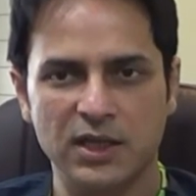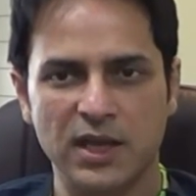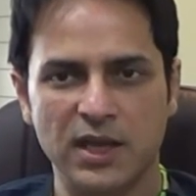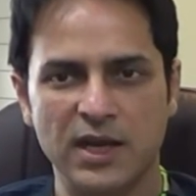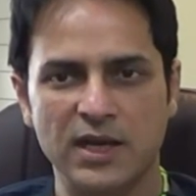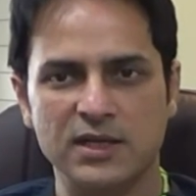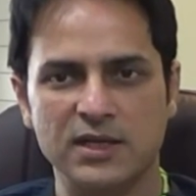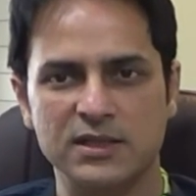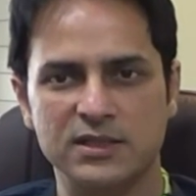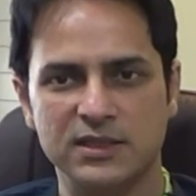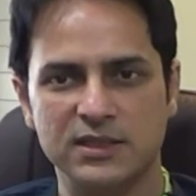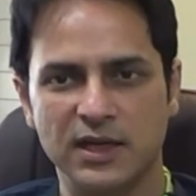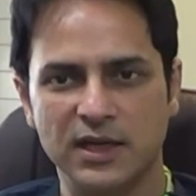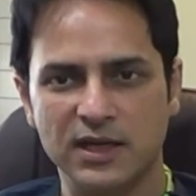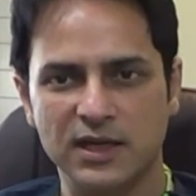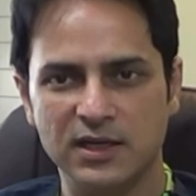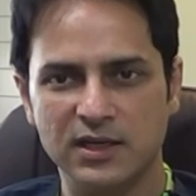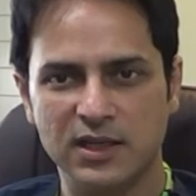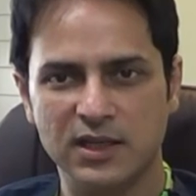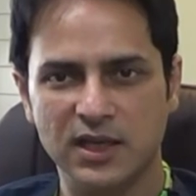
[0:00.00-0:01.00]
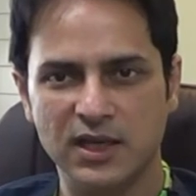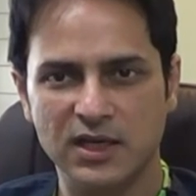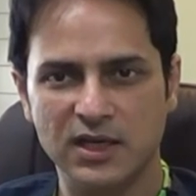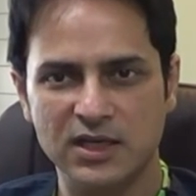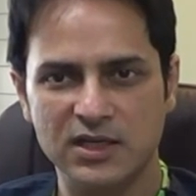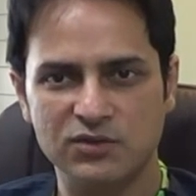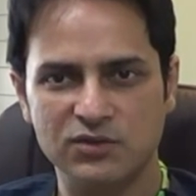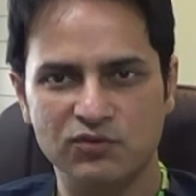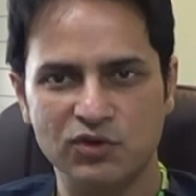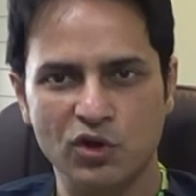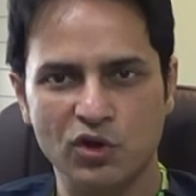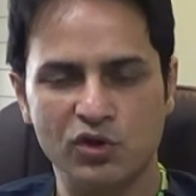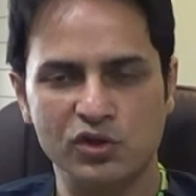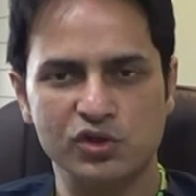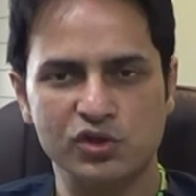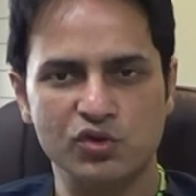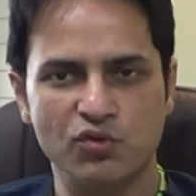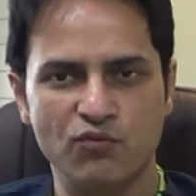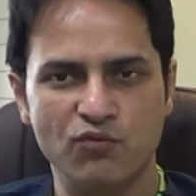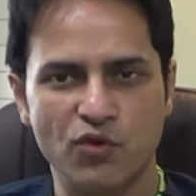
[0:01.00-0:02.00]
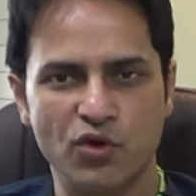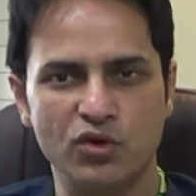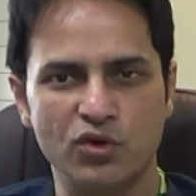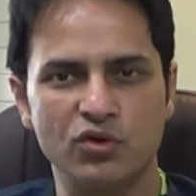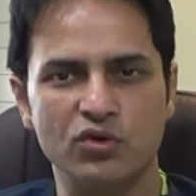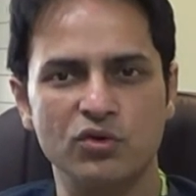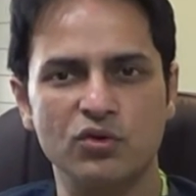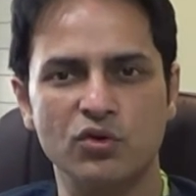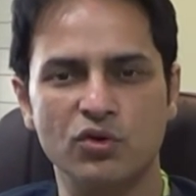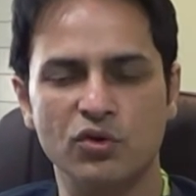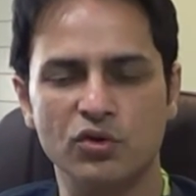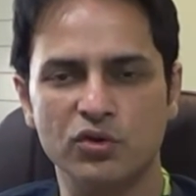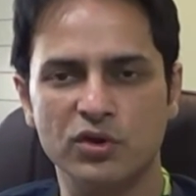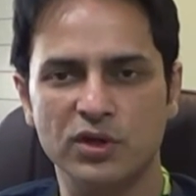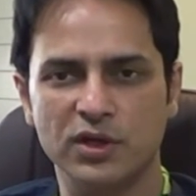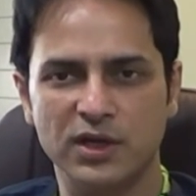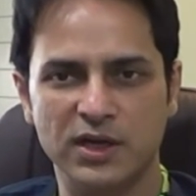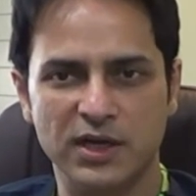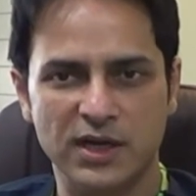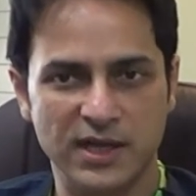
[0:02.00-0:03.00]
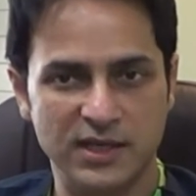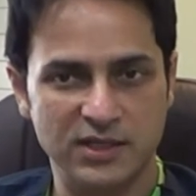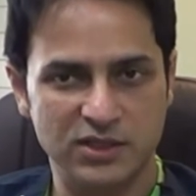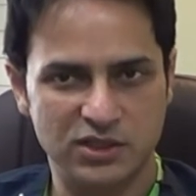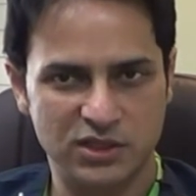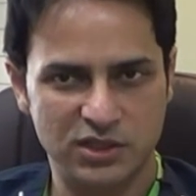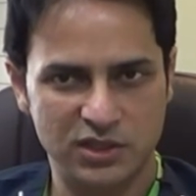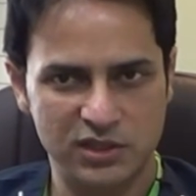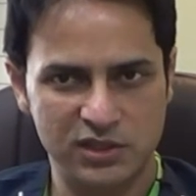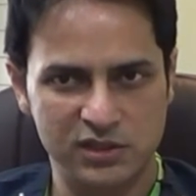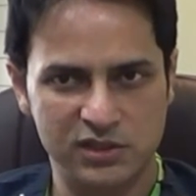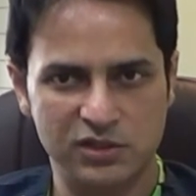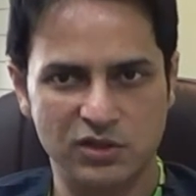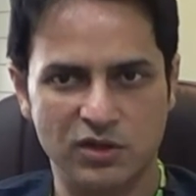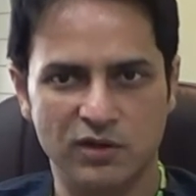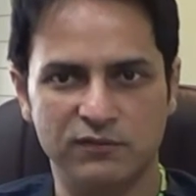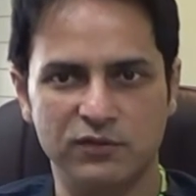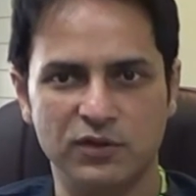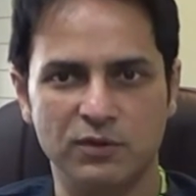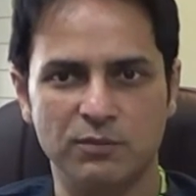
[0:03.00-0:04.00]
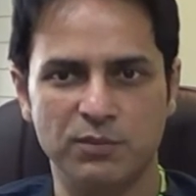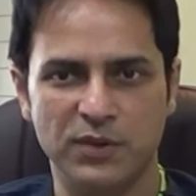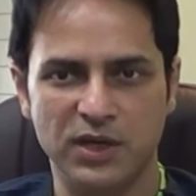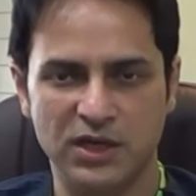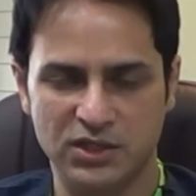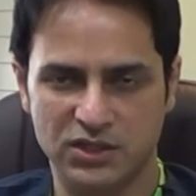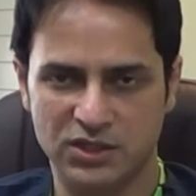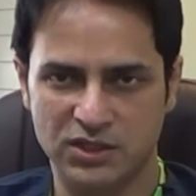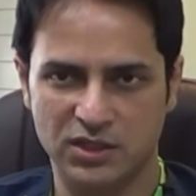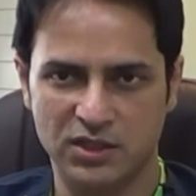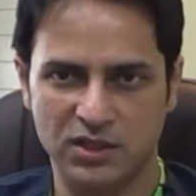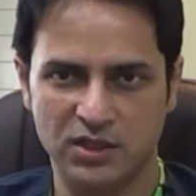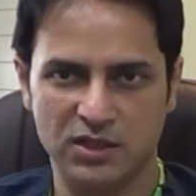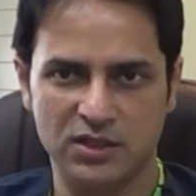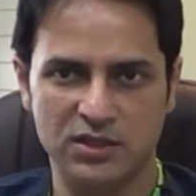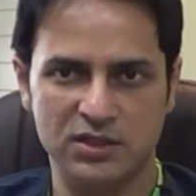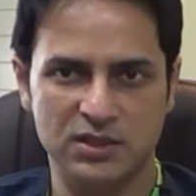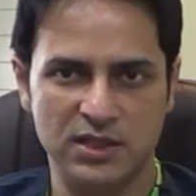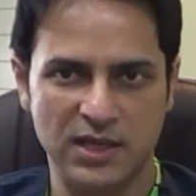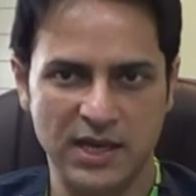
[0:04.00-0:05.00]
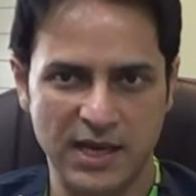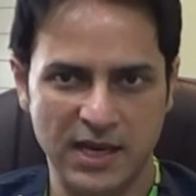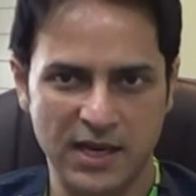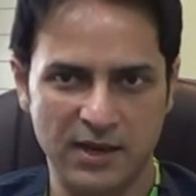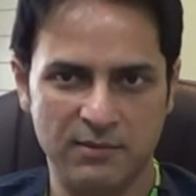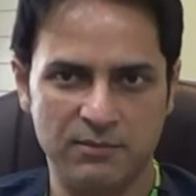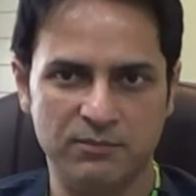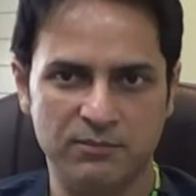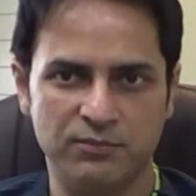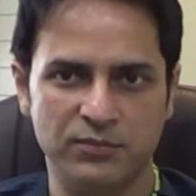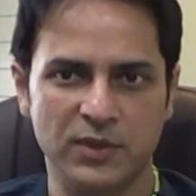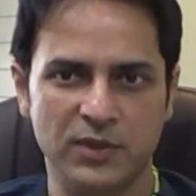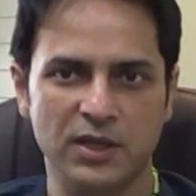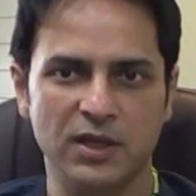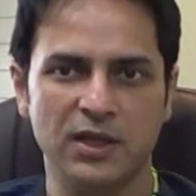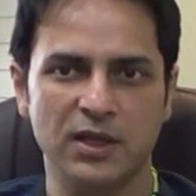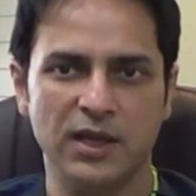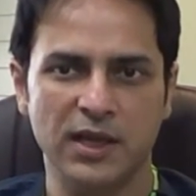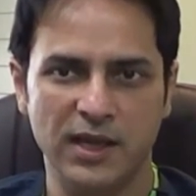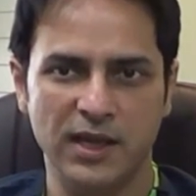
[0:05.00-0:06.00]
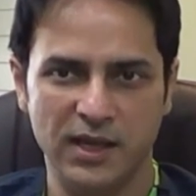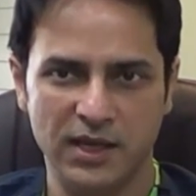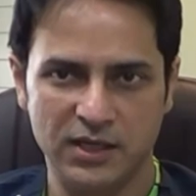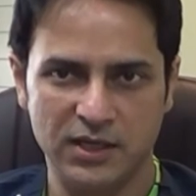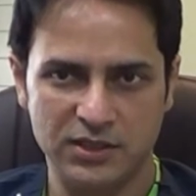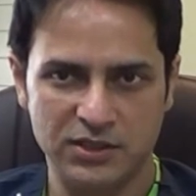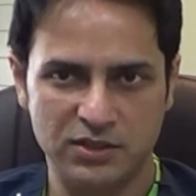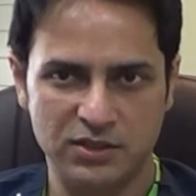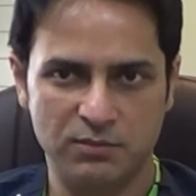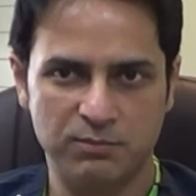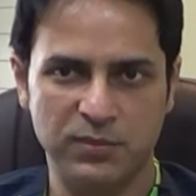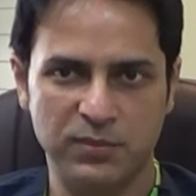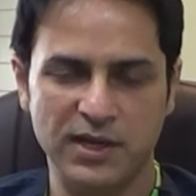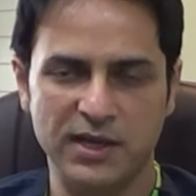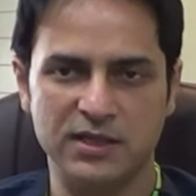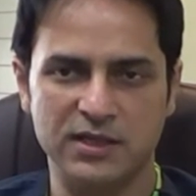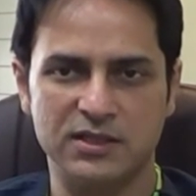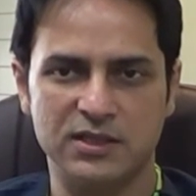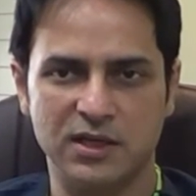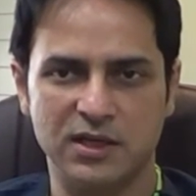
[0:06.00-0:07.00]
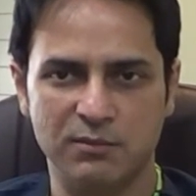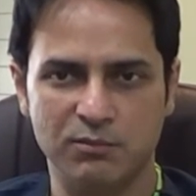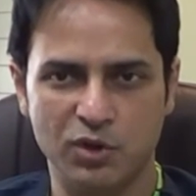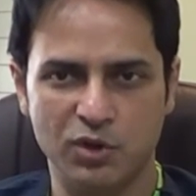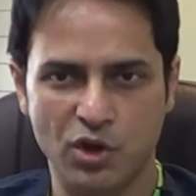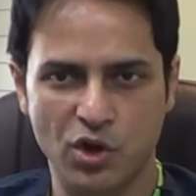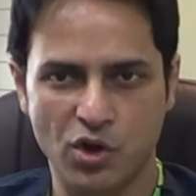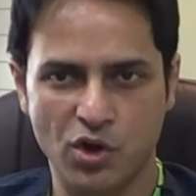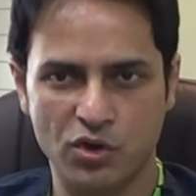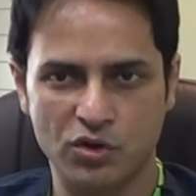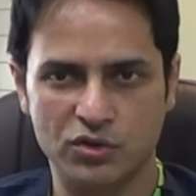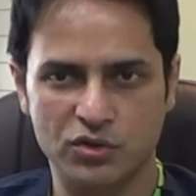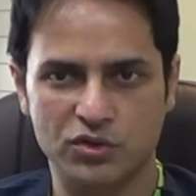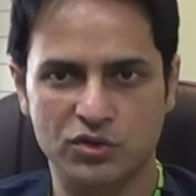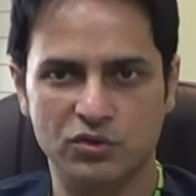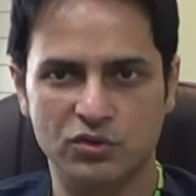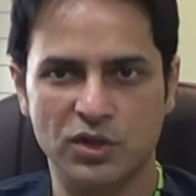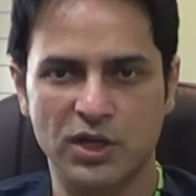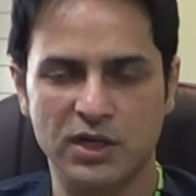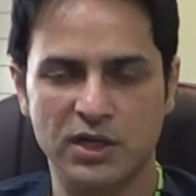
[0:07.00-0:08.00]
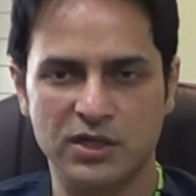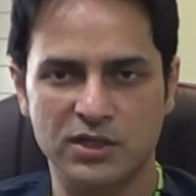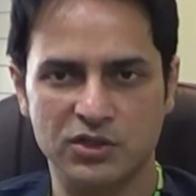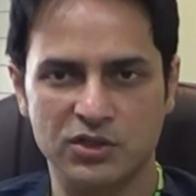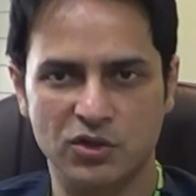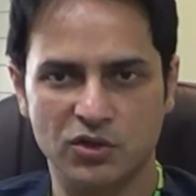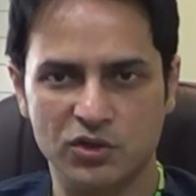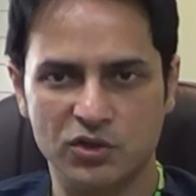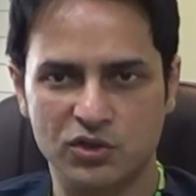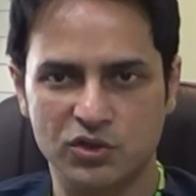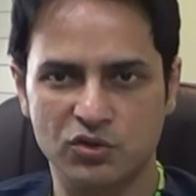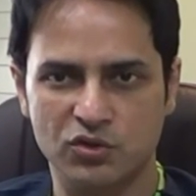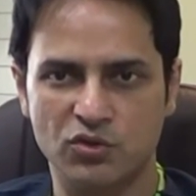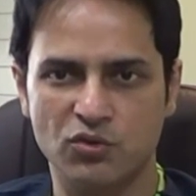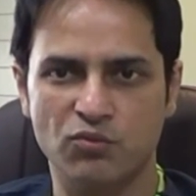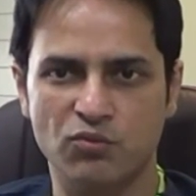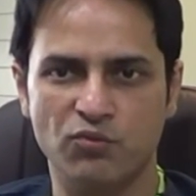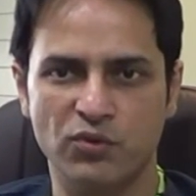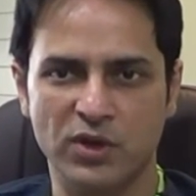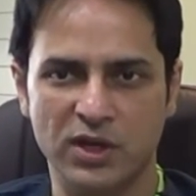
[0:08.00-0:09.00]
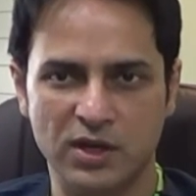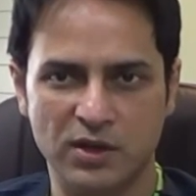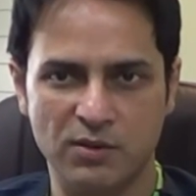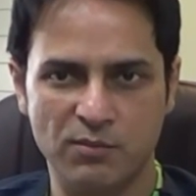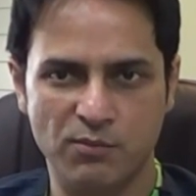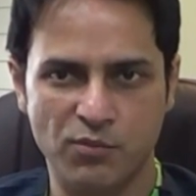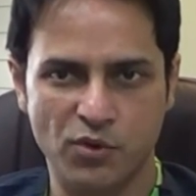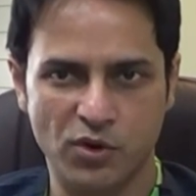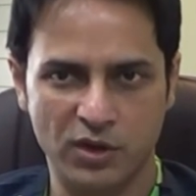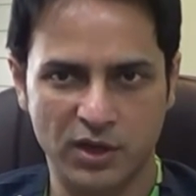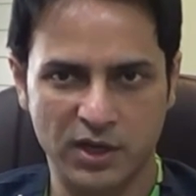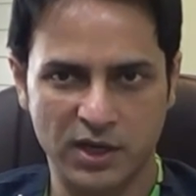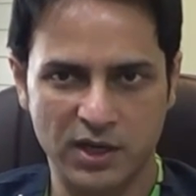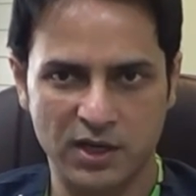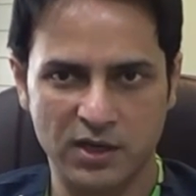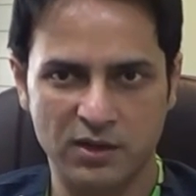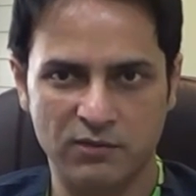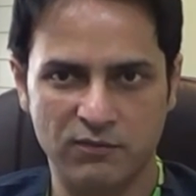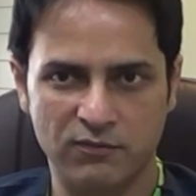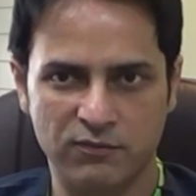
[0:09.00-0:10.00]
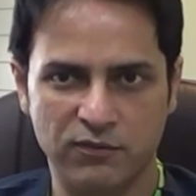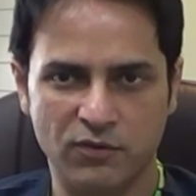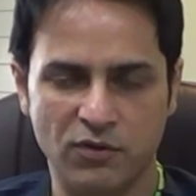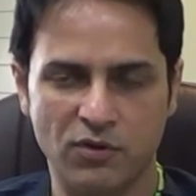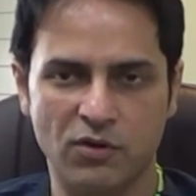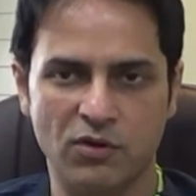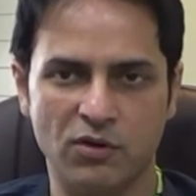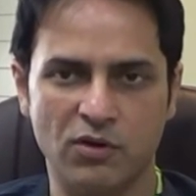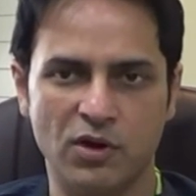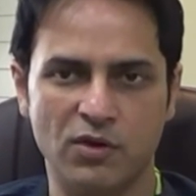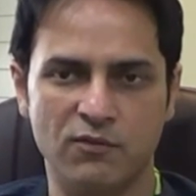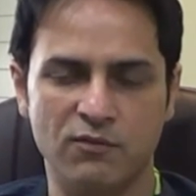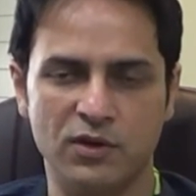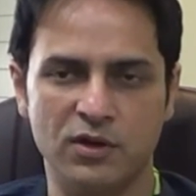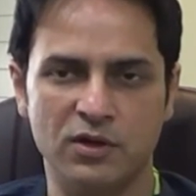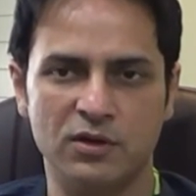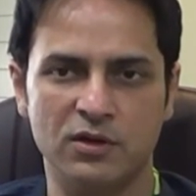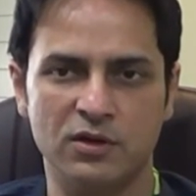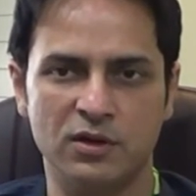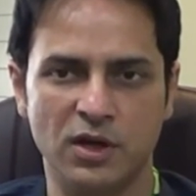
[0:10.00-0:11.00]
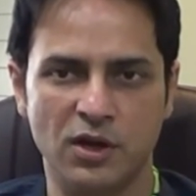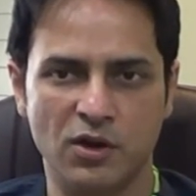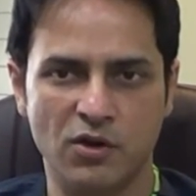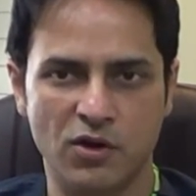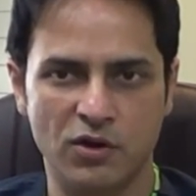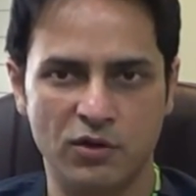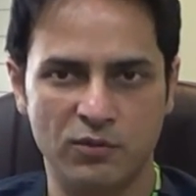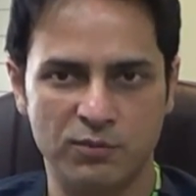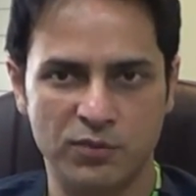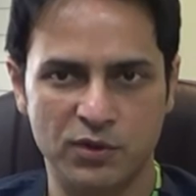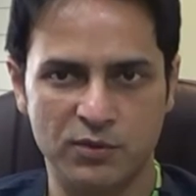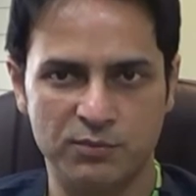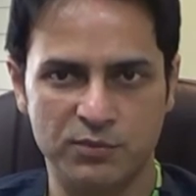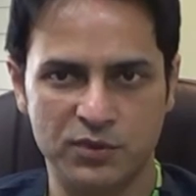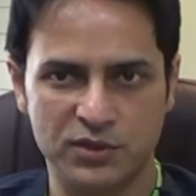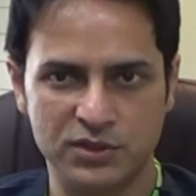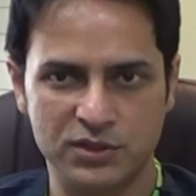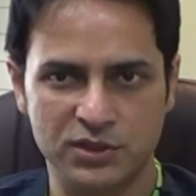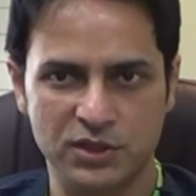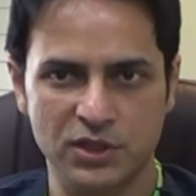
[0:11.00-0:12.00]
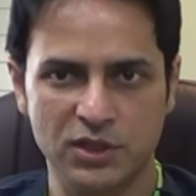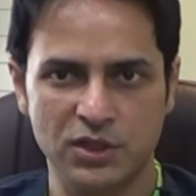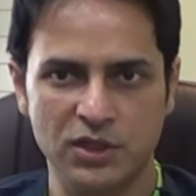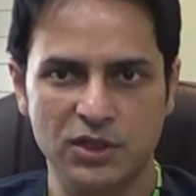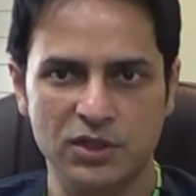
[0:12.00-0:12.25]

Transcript: And second thing is, we also want to know the credentials of the patient, his name, age, place he belongs. So that is also very important for our record purpose.